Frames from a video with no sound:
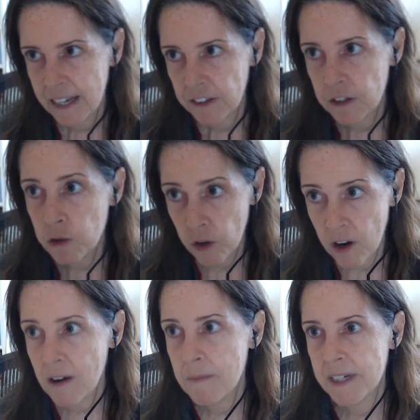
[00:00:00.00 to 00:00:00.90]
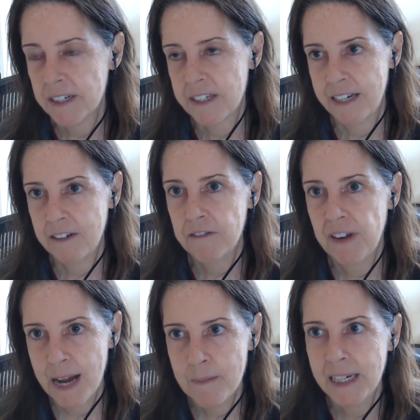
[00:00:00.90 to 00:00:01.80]
the dramas in
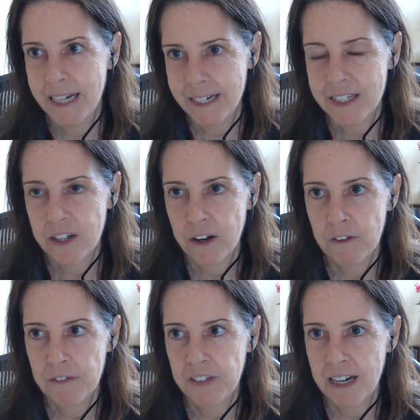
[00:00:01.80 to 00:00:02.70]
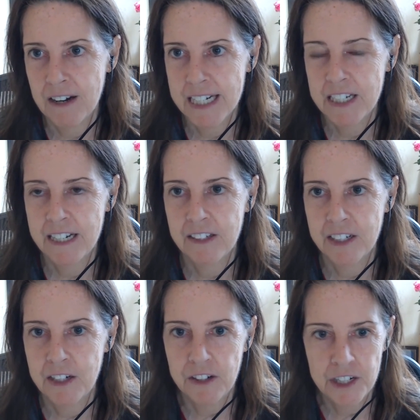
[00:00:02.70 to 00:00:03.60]
families of the idea
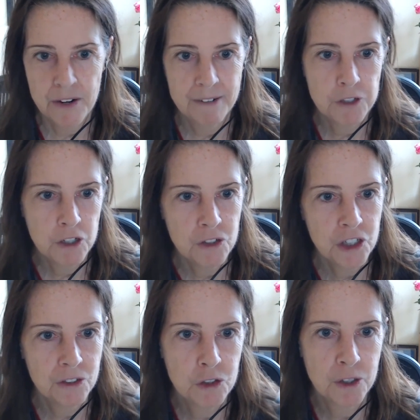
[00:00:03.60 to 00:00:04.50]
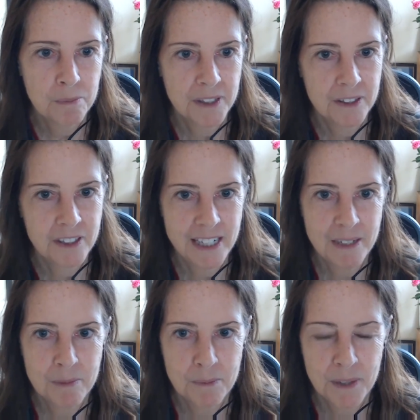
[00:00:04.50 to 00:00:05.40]
that, you know, you have two children, but
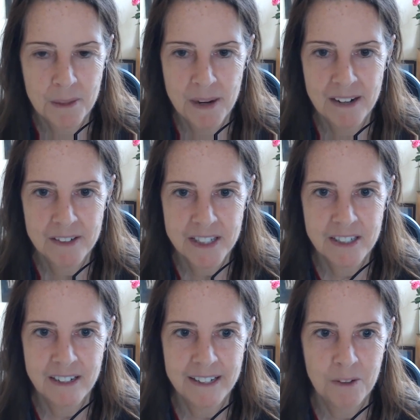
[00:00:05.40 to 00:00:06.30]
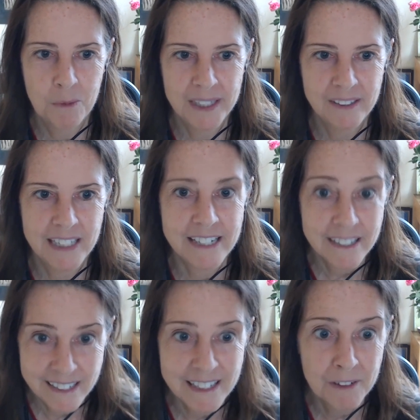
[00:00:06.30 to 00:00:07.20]
when the parents die, the will
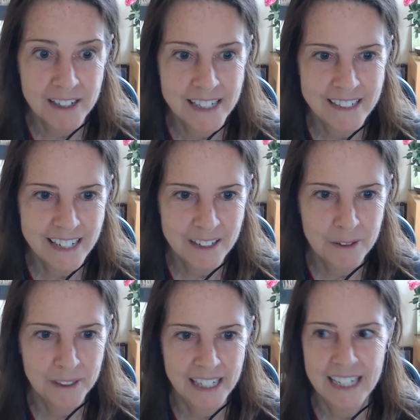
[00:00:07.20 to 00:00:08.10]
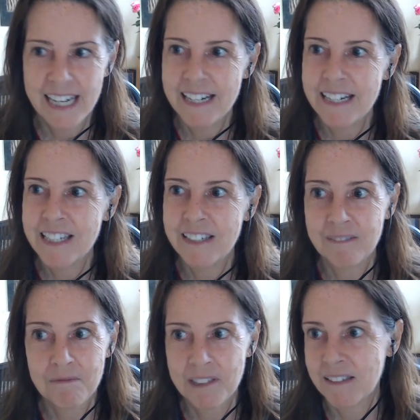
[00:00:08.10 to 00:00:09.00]
isn't divided equally is
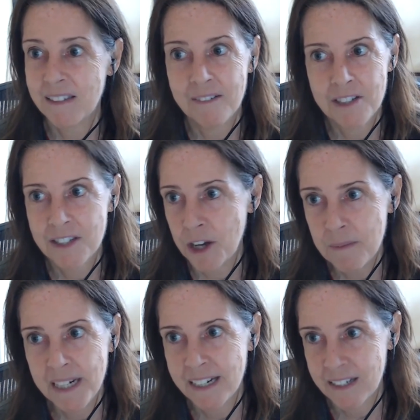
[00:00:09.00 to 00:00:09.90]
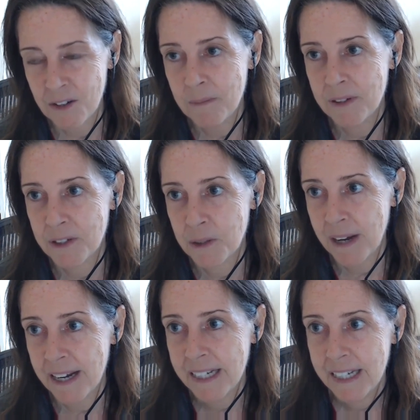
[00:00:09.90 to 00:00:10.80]
just, there are so many examples
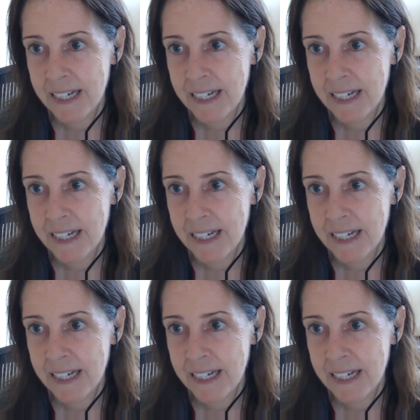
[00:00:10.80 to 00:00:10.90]
where